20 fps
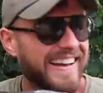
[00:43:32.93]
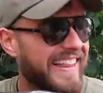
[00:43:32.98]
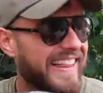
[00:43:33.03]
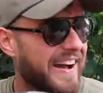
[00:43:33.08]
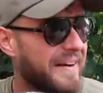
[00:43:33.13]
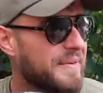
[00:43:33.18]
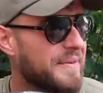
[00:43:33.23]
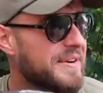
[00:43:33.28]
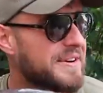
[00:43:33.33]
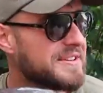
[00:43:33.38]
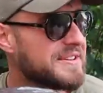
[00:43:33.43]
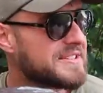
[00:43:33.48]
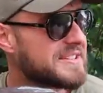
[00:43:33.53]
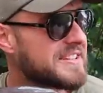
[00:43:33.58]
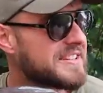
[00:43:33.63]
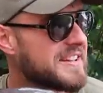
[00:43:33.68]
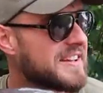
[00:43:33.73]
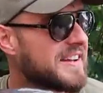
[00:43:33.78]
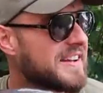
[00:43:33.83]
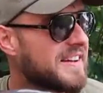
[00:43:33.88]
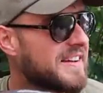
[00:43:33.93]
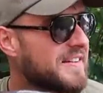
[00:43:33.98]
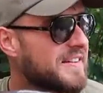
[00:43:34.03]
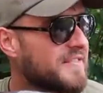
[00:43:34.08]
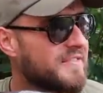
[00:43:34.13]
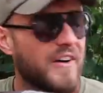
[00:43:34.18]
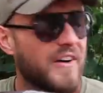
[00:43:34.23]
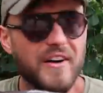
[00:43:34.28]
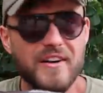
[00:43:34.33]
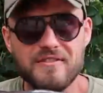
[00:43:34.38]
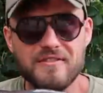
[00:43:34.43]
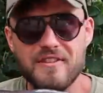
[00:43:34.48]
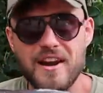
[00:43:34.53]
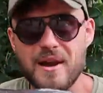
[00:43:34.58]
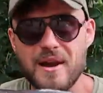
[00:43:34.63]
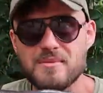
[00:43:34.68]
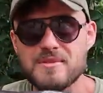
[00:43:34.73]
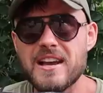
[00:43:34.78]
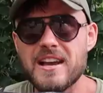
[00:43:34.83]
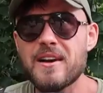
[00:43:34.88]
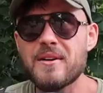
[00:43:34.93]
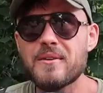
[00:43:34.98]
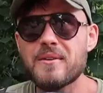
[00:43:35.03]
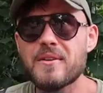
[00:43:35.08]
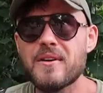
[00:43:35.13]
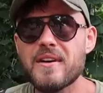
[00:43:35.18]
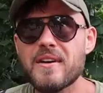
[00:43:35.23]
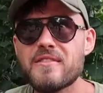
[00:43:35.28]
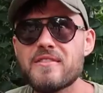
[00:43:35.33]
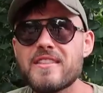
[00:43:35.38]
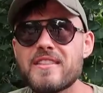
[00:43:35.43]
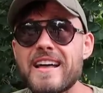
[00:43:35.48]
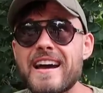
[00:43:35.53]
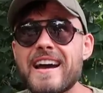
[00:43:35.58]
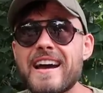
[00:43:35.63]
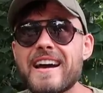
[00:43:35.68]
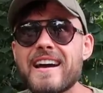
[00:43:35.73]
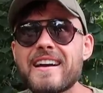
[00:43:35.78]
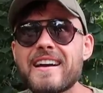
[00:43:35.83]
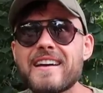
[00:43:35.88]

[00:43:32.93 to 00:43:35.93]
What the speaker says: That was 5 wraps out, not even that.